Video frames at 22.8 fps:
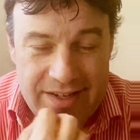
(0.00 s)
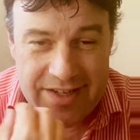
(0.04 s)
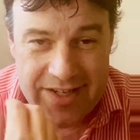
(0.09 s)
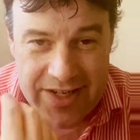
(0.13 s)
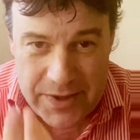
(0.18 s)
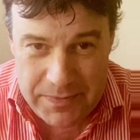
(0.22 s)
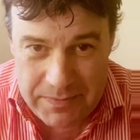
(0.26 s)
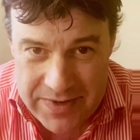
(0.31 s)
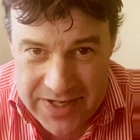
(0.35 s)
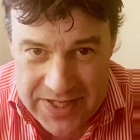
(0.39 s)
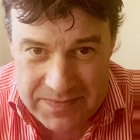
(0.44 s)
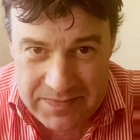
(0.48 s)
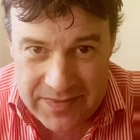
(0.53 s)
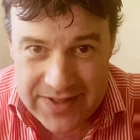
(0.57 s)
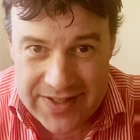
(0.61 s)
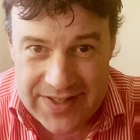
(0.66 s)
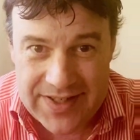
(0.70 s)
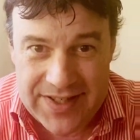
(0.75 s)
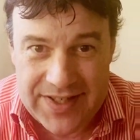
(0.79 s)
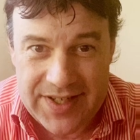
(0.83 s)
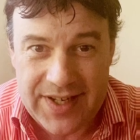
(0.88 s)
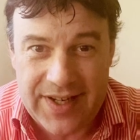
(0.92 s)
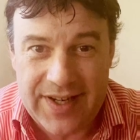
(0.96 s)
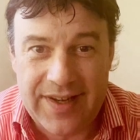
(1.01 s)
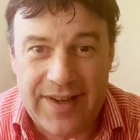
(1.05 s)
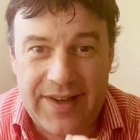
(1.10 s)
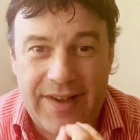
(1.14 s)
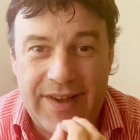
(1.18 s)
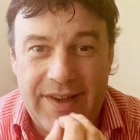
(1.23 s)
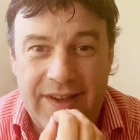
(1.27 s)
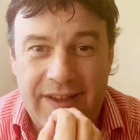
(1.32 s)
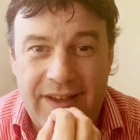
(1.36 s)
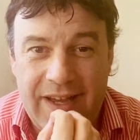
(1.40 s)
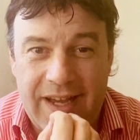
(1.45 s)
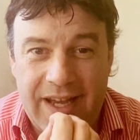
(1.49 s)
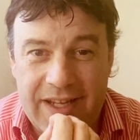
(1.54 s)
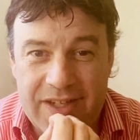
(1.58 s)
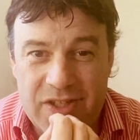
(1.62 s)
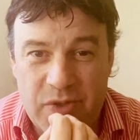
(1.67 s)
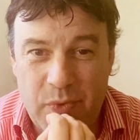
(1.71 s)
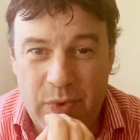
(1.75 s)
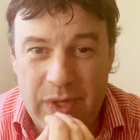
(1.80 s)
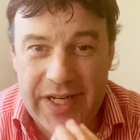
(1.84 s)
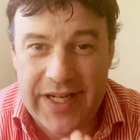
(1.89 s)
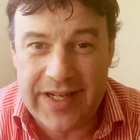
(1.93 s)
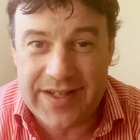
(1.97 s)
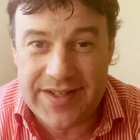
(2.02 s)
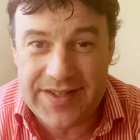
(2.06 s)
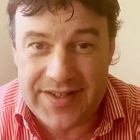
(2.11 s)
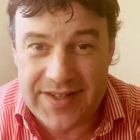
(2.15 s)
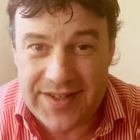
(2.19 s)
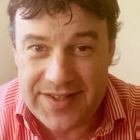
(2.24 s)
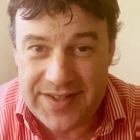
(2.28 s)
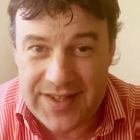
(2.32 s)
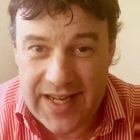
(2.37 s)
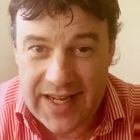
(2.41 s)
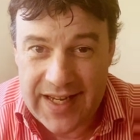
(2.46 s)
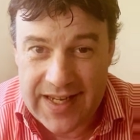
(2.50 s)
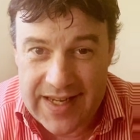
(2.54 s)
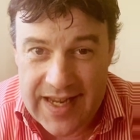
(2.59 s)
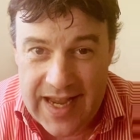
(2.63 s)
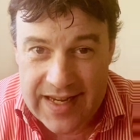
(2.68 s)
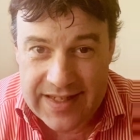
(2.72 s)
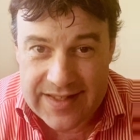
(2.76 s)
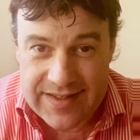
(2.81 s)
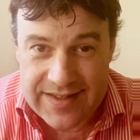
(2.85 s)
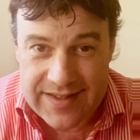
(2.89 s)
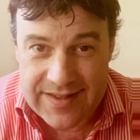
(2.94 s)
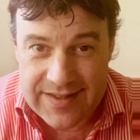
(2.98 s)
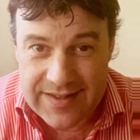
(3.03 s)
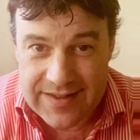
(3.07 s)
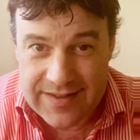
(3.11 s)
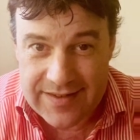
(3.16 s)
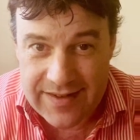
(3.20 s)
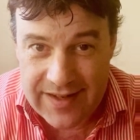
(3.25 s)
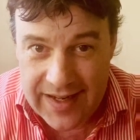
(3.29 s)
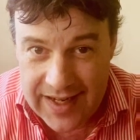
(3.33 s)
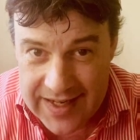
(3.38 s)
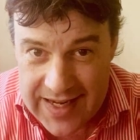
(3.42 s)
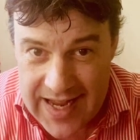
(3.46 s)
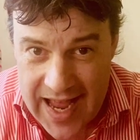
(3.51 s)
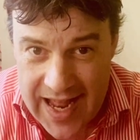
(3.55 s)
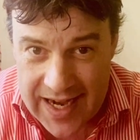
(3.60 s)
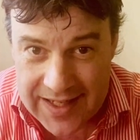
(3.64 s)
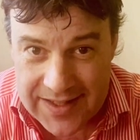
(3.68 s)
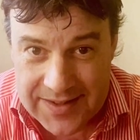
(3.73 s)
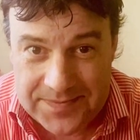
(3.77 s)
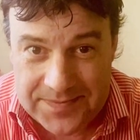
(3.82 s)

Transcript: commitment and a willingness to say yes again.